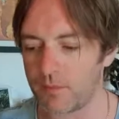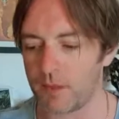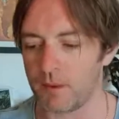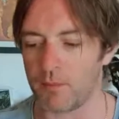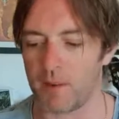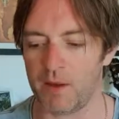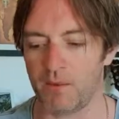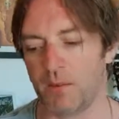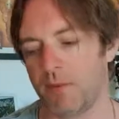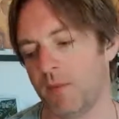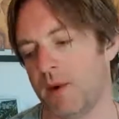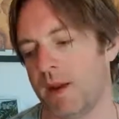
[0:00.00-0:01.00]
But
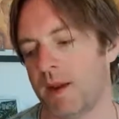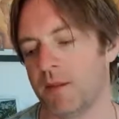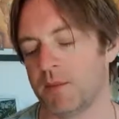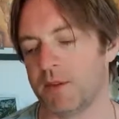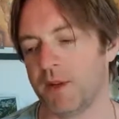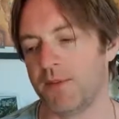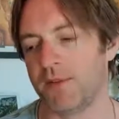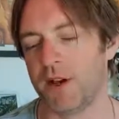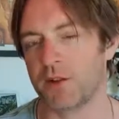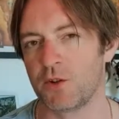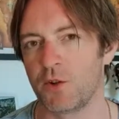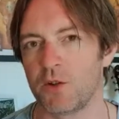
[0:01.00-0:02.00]
when it comes to the
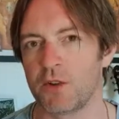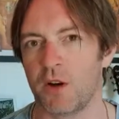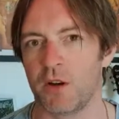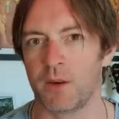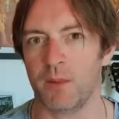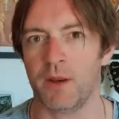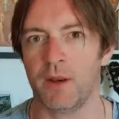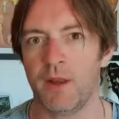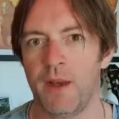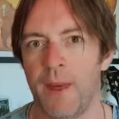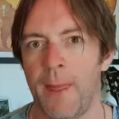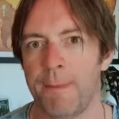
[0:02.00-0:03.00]
first cause argument,
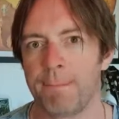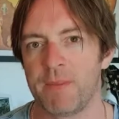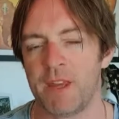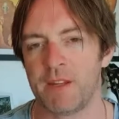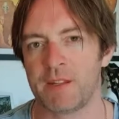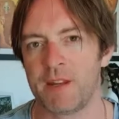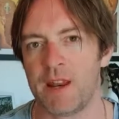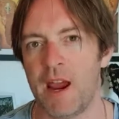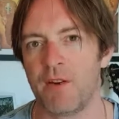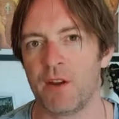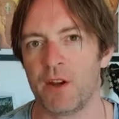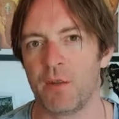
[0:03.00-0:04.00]
it's an
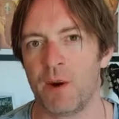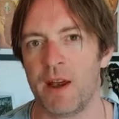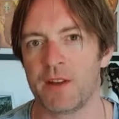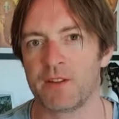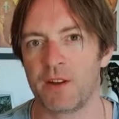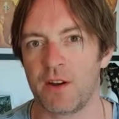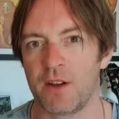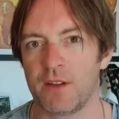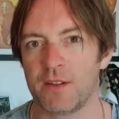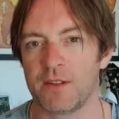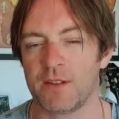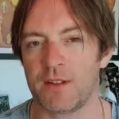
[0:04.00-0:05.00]
area where
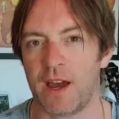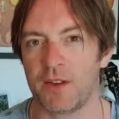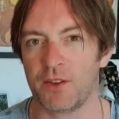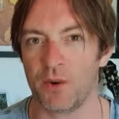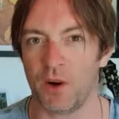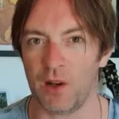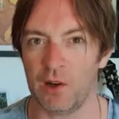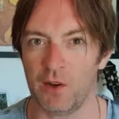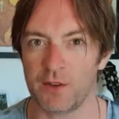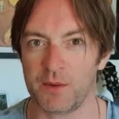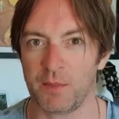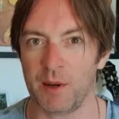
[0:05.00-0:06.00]
science has had quite a
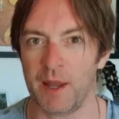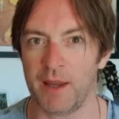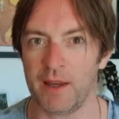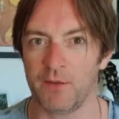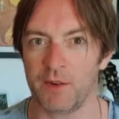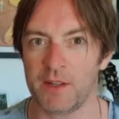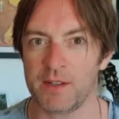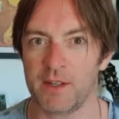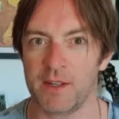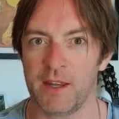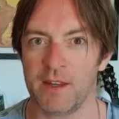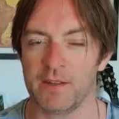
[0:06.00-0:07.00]
lot to play in
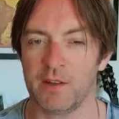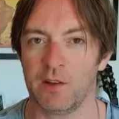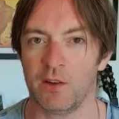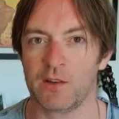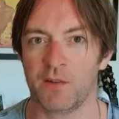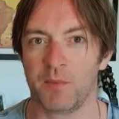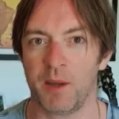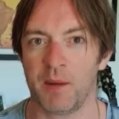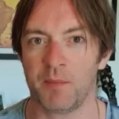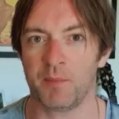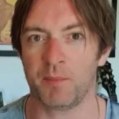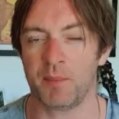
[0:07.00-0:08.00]
recent years, and lots of
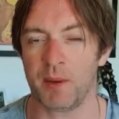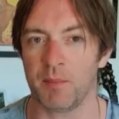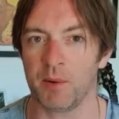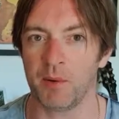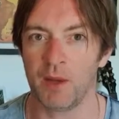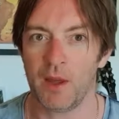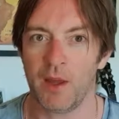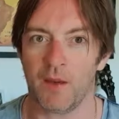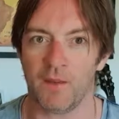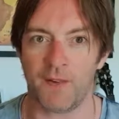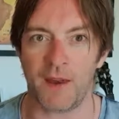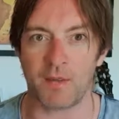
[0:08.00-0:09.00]
people
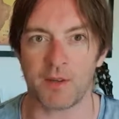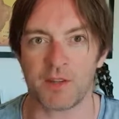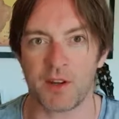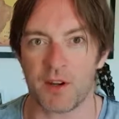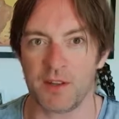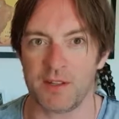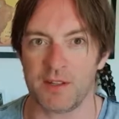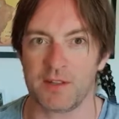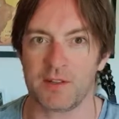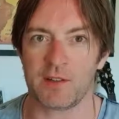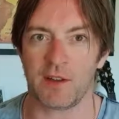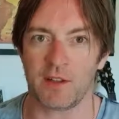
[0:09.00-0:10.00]
and famous
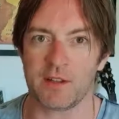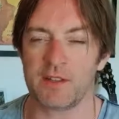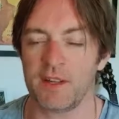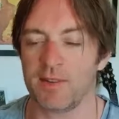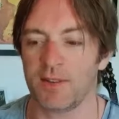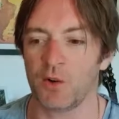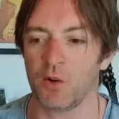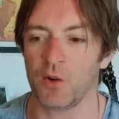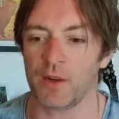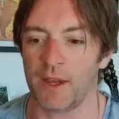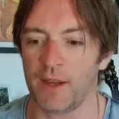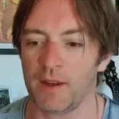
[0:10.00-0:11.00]
scientists like Stephen
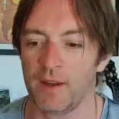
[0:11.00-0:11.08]
Hawking